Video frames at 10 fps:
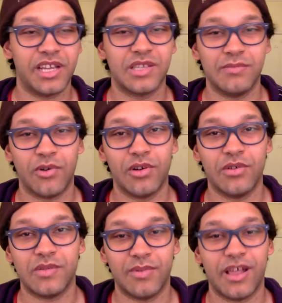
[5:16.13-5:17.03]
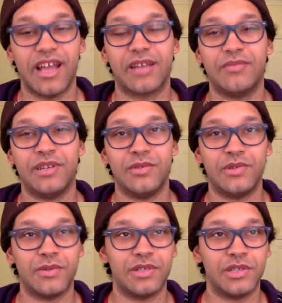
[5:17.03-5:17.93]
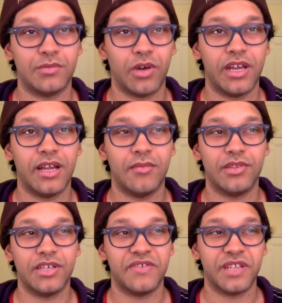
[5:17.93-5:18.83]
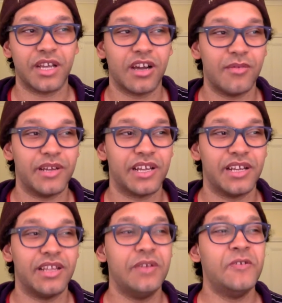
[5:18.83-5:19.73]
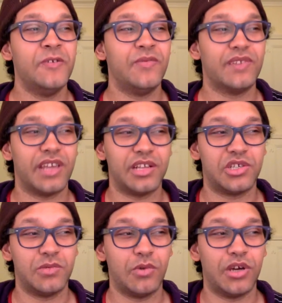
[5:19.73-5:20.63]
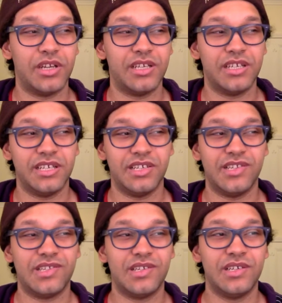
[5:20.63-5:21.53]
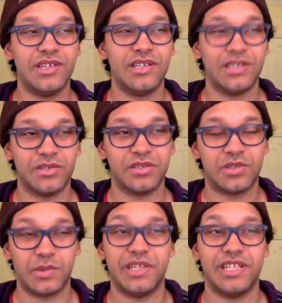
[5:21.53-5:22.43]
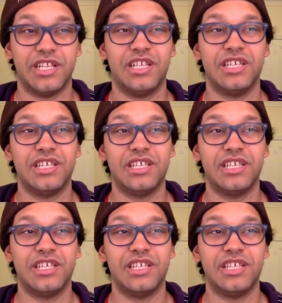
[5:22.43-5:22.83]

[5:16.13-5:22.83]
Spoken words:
Because Mordo is black, but he was originally white, I believe, in the comic, and the ancient one is Tilda Swinton,